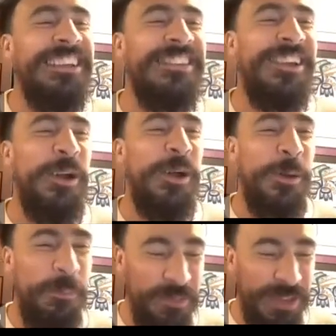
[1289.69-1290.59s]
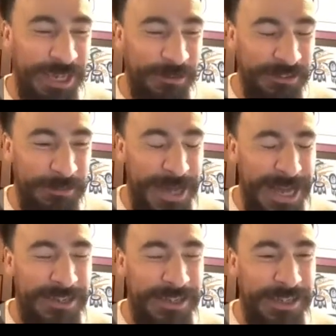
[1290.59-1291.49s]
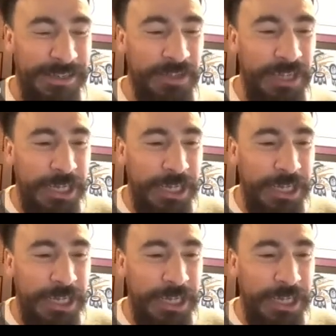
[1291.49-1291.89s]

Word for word: so it was a matter of,